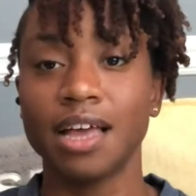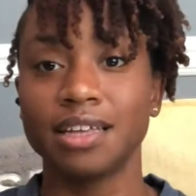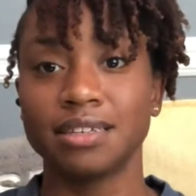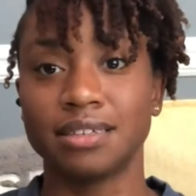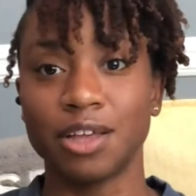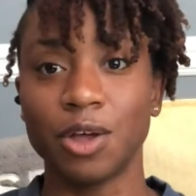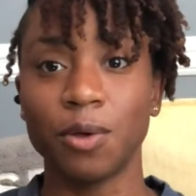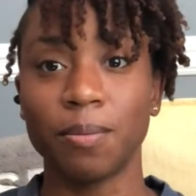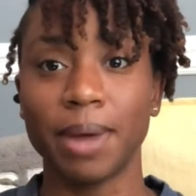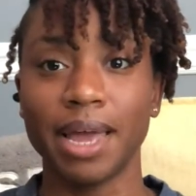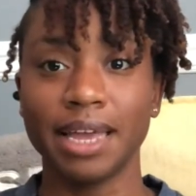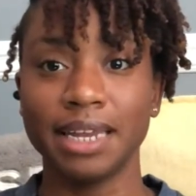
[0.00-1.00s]
So
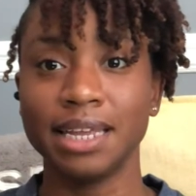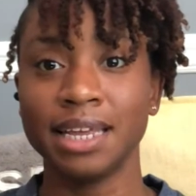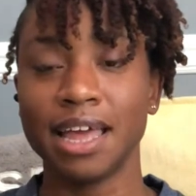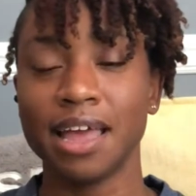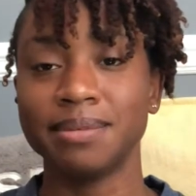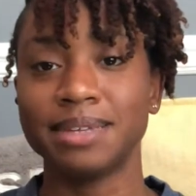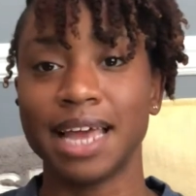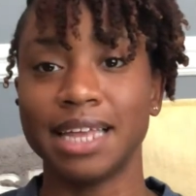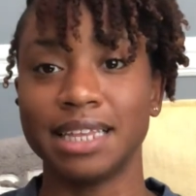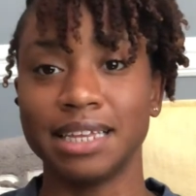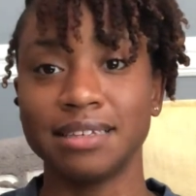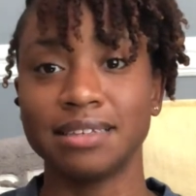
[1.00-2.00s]
my handicaps at
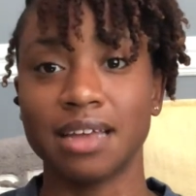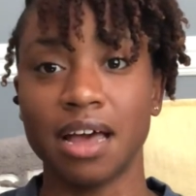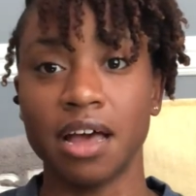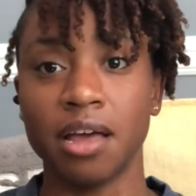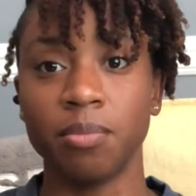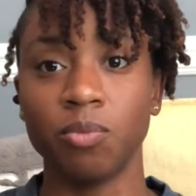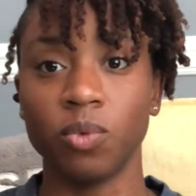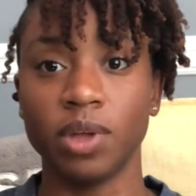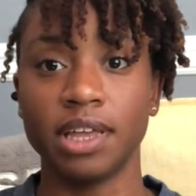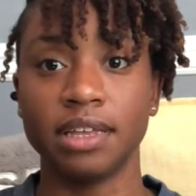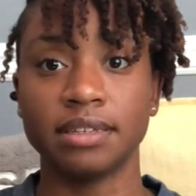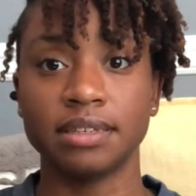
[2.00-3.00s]
this time
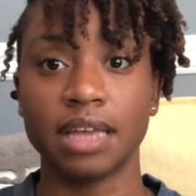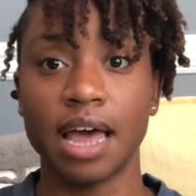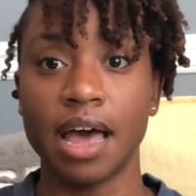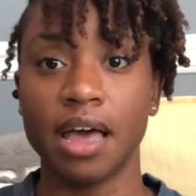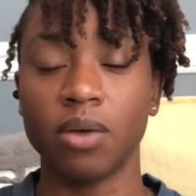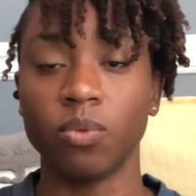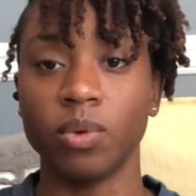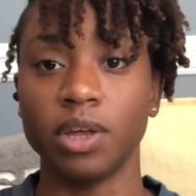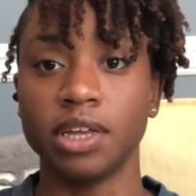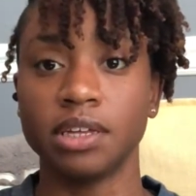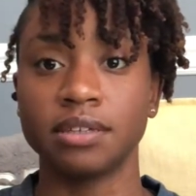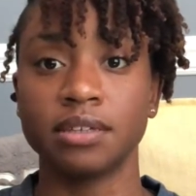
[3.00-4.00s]
was I
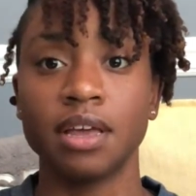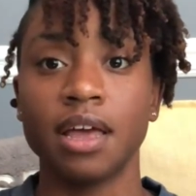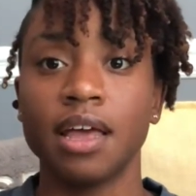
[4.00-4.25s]
was